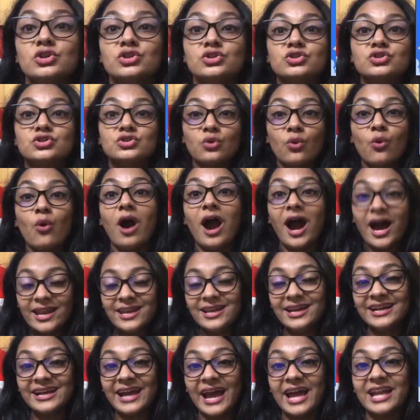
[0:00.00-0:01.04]
So
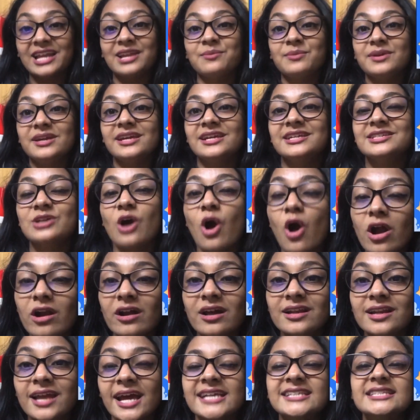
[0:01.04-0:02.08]
Unacademy is
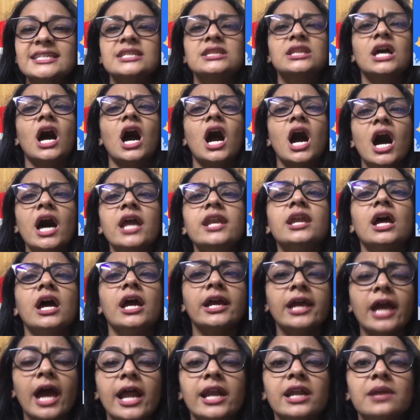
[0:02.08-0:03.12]
organizing the
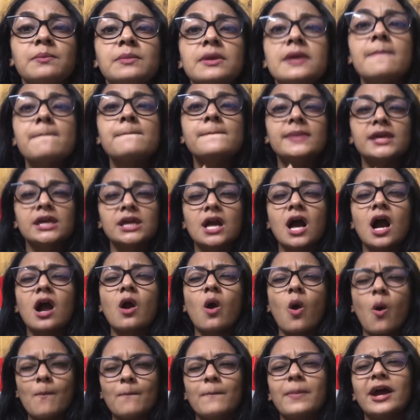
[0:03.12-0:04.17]
Unacademy Mega
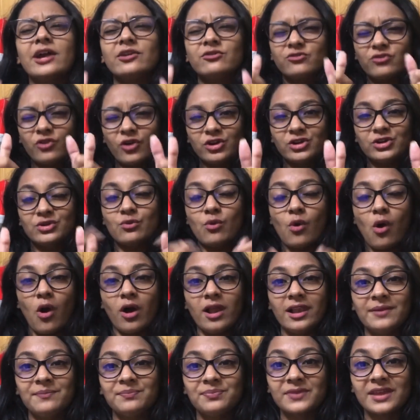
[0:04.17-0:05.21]
Combat for you all.
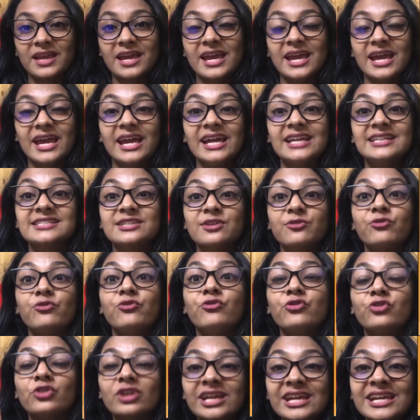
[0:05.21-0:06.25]
It's a
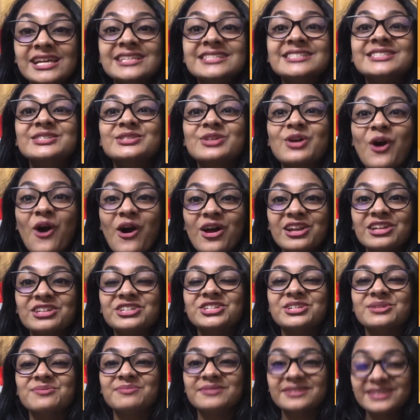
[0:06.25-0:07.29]
free
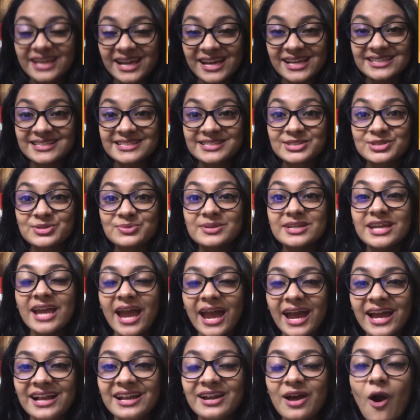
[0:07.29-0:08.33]
scholarship test to be
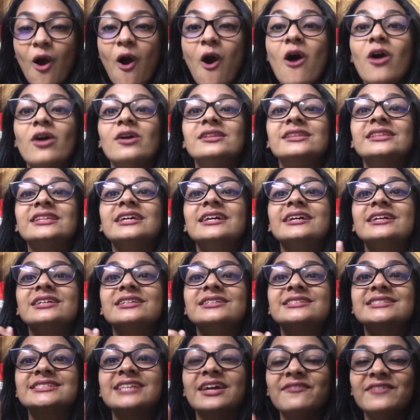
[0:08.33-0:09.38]
held on
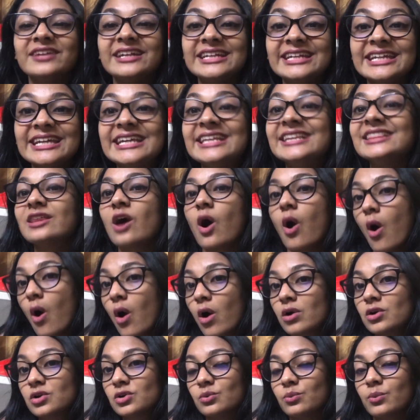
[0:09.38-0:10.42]
17th
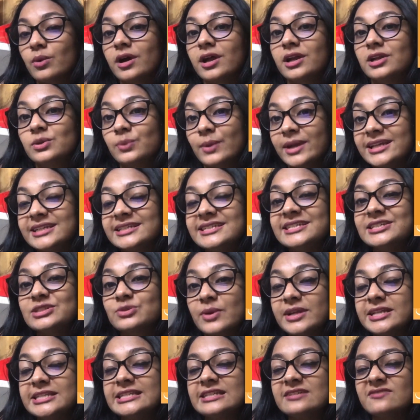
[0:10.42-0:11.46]
October
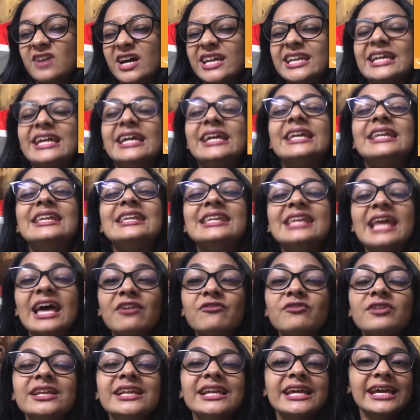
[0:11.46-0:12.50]
2021,
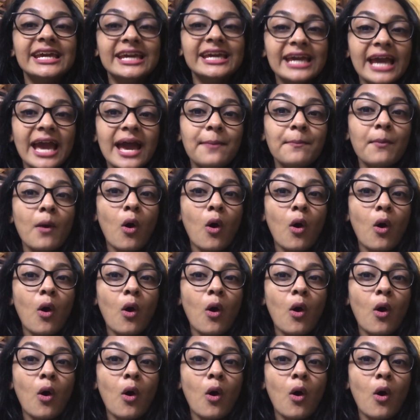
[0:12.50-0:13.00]
11 a.m.